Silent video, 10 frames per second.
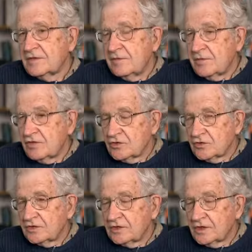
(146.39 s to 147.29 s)

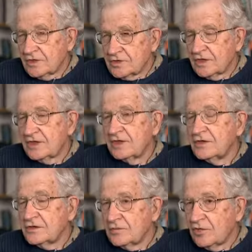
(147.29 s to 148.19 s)
mutual
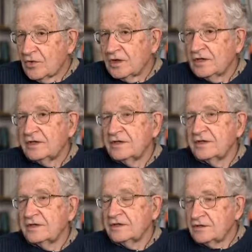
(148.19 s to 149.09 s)
concern, support,
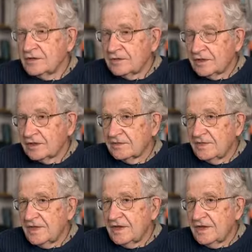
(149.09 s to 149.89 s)
similar.